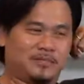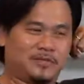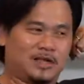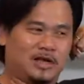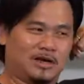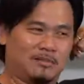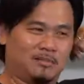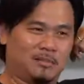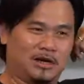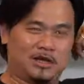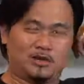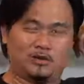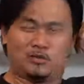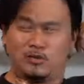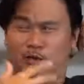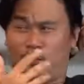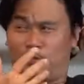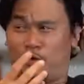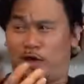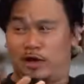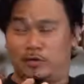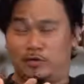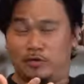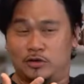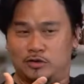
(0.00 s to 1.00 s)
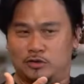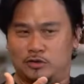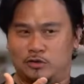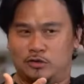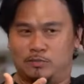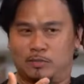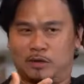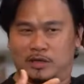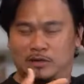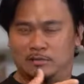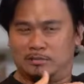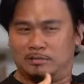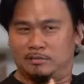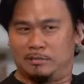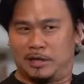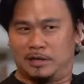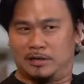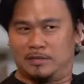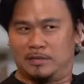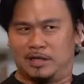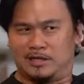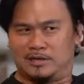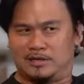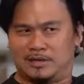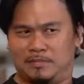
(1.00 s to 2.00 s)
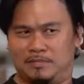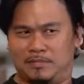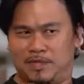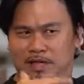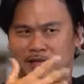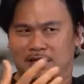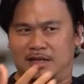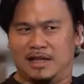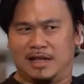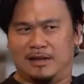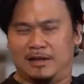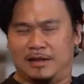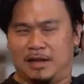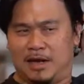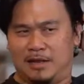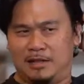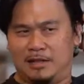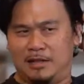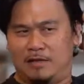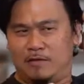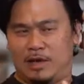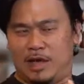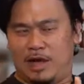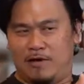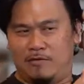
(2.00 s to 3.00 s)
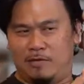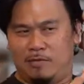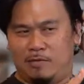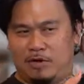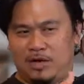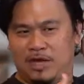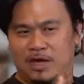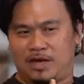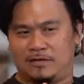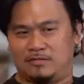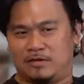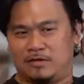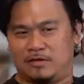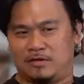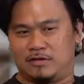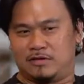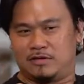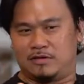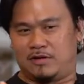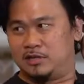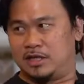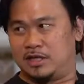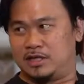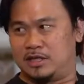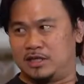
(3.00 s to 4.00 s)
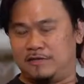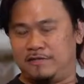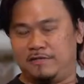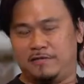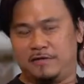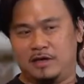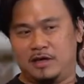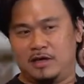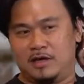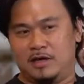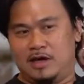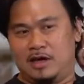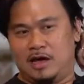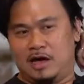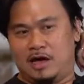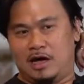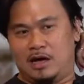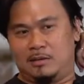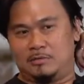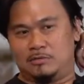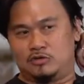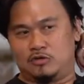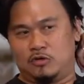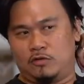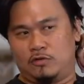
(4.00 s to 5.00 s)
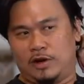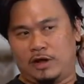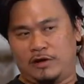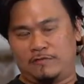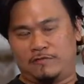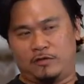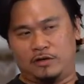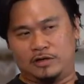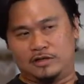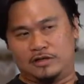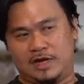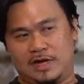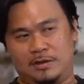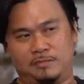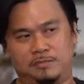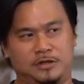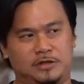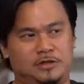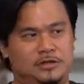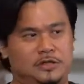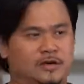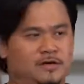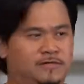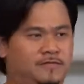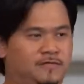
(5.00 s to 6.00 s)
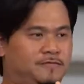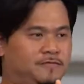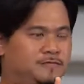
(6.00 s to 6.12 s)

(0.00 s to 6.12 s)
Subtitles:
But that's what I used to do. But that's something that I think everybody has to have an objective. So like for example, if